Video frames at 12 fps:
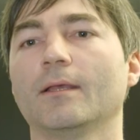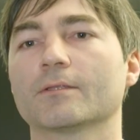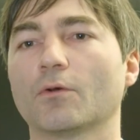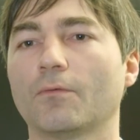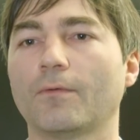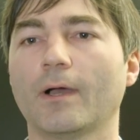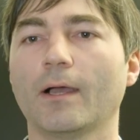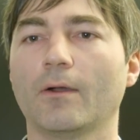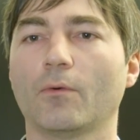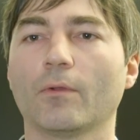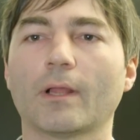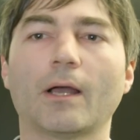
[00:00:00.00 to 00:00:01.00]
So
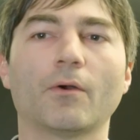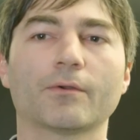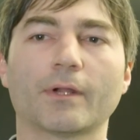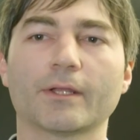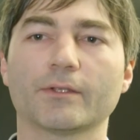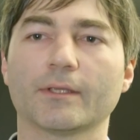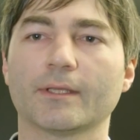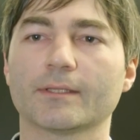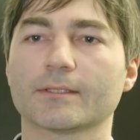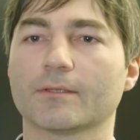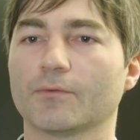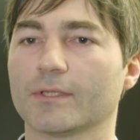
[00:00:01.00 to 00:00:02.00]
far, all our
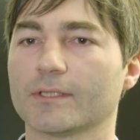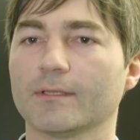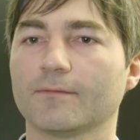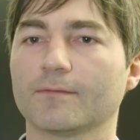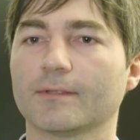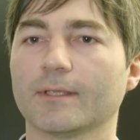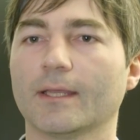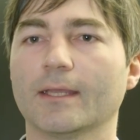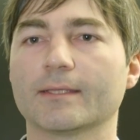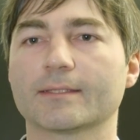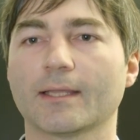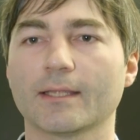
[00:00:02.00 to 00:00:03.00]
graduates received
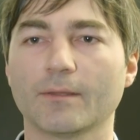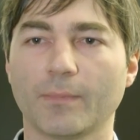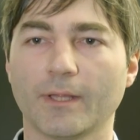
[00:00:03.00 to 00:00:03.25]
a study